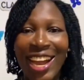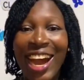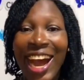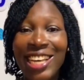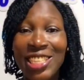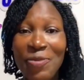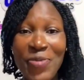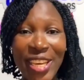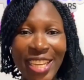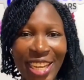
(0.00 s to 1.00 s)
As a
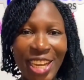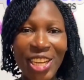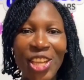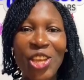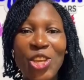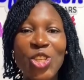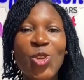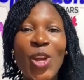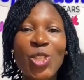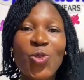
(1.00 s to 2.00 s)
beginner, you
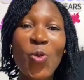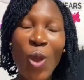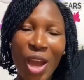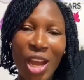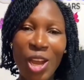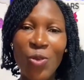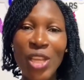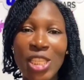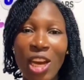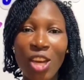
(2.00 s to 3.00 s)
are to work with
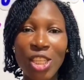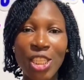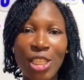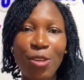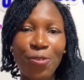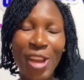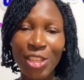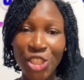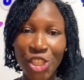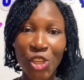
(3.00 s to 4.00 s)
a stiff and
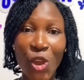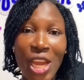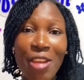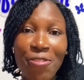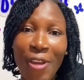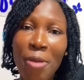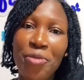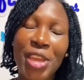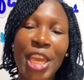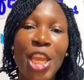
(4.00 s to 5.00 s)
strong
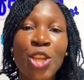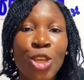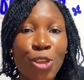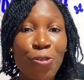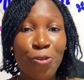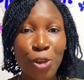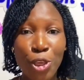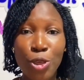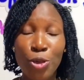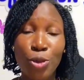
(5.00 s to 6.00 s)
fabric in order for
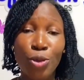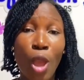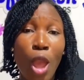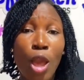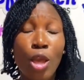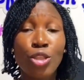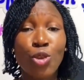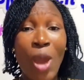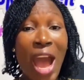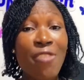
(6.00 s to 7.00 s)
you to
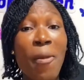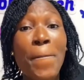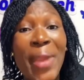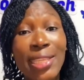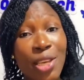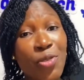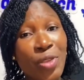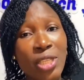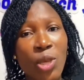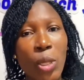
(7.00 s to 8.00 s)
have a better
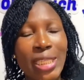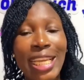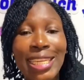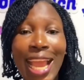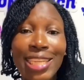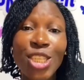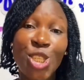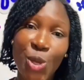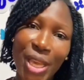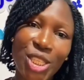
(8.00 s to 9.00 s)
result in any
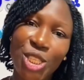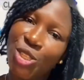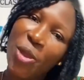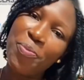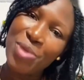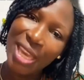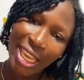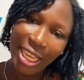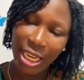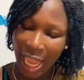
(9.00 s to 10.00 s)
dress you're
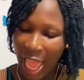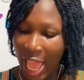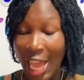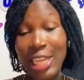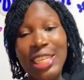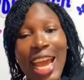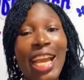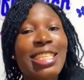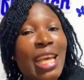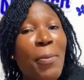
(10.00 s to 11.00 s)
making. An
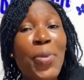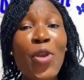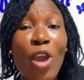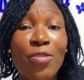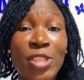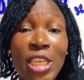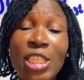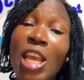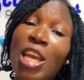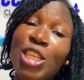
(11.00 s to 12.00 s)
example of this
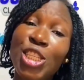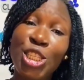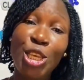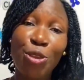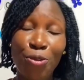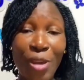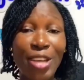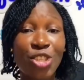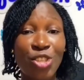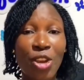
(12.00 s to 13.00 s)
stiff and
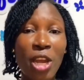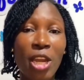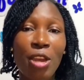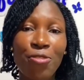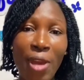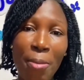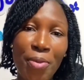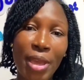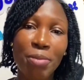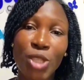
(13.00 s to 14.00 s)
strong
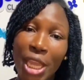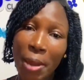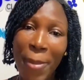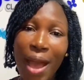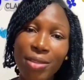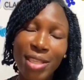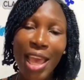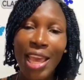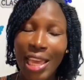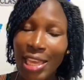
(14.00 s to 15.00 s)
fabric I'm talking about
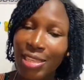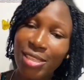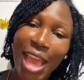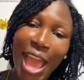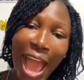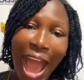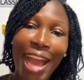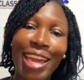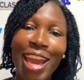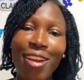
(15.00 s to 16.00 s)
is
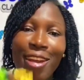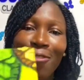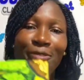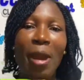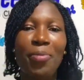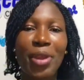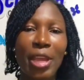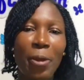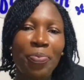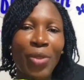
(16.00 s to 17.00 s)
Ankara fabric.
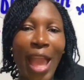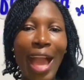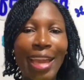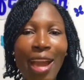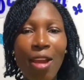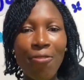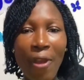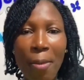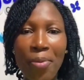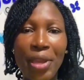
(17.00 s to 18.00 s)
Ankara
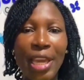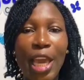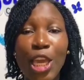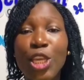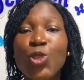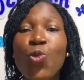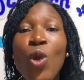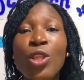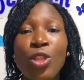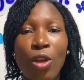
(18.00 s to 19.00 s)
fabric is
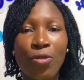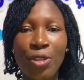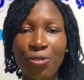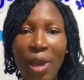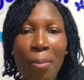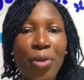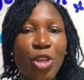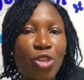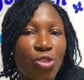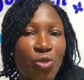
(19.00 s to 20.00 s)
one of the fabric
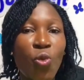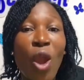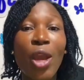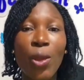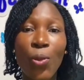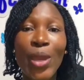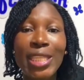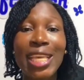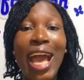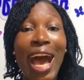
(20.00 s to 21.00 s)
you should work with
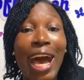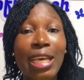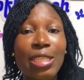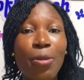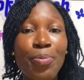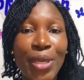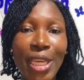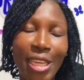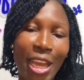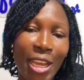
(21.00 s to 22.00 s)
as a
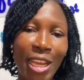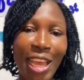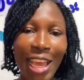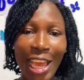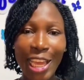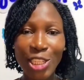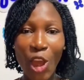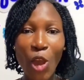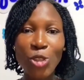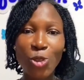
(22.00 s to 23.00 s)
beginner, and
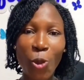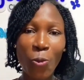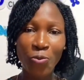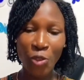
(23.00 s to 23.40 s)
also